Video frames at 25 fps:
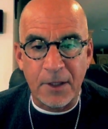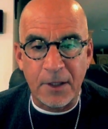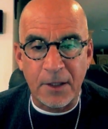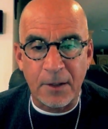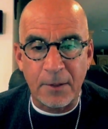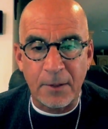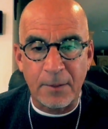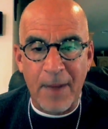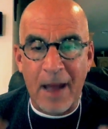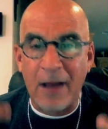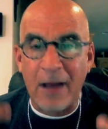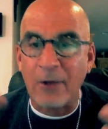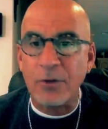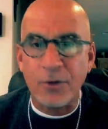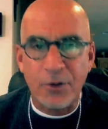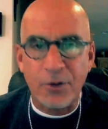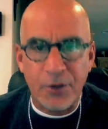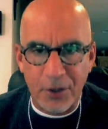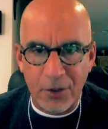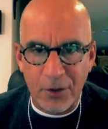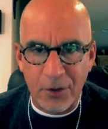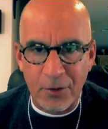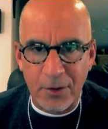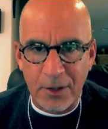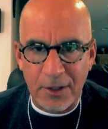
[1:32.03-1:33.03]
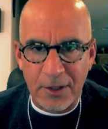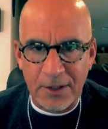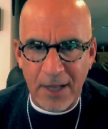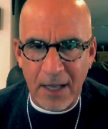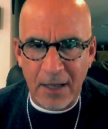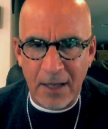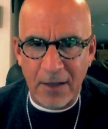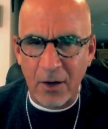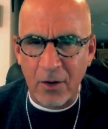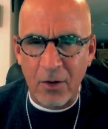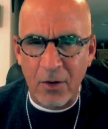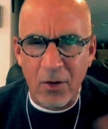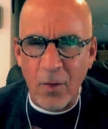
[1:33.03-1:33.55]
Mountain Dew,
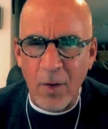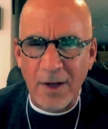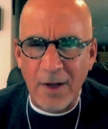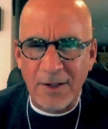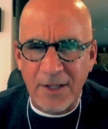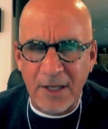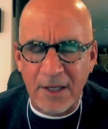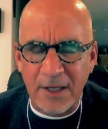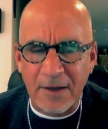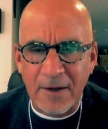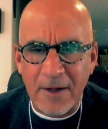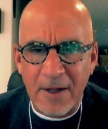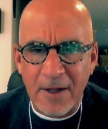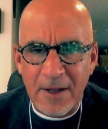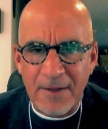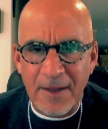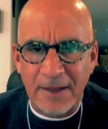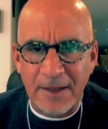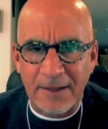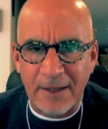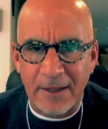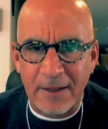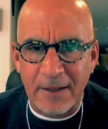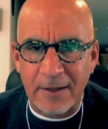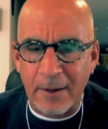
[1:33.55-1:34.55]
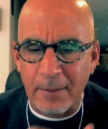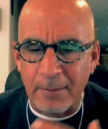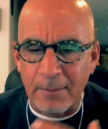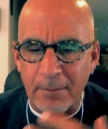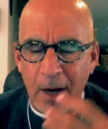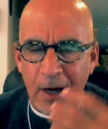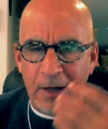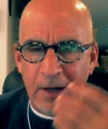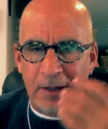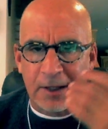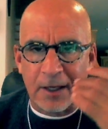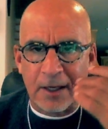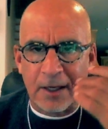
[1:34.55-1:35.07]
who was it that did the
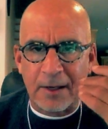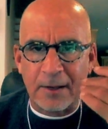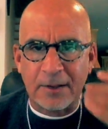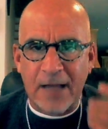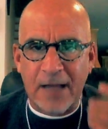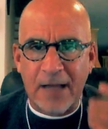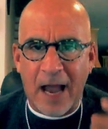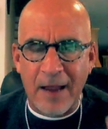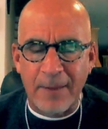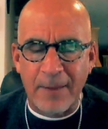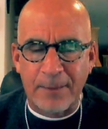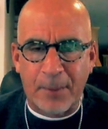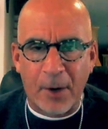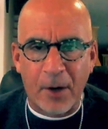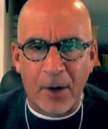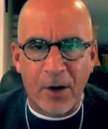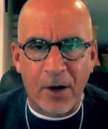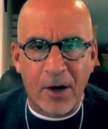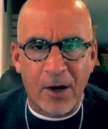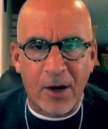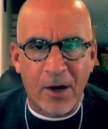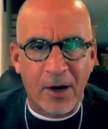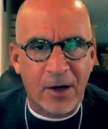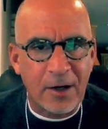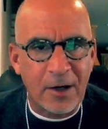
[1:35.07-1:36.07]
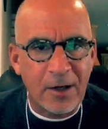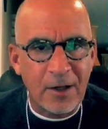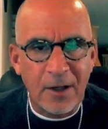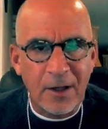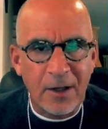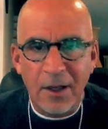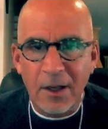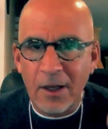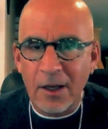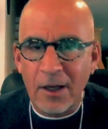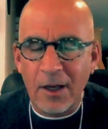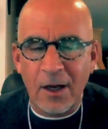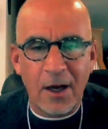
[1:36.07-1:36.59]
monkey diaper,
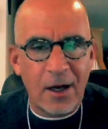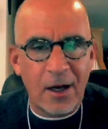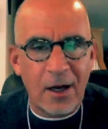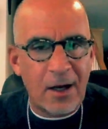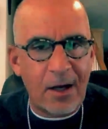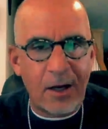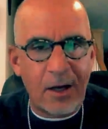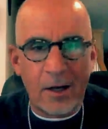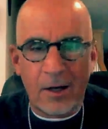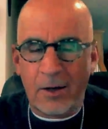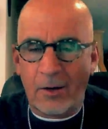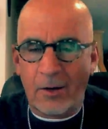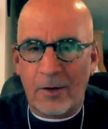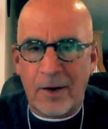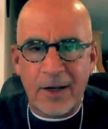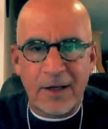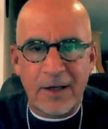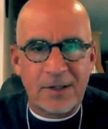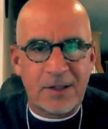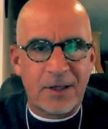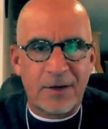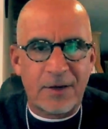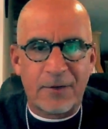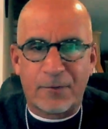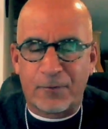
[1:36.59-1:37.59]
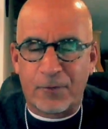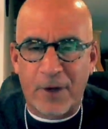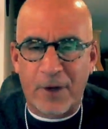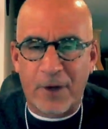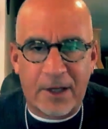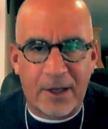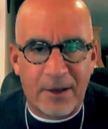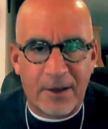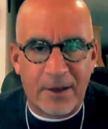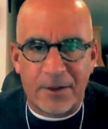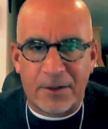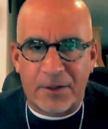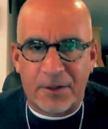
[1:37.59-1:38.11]
crazy
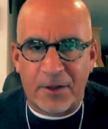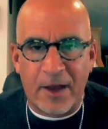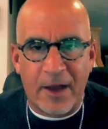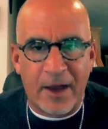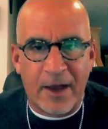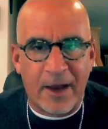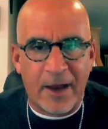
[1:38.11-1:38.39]
freaking thing?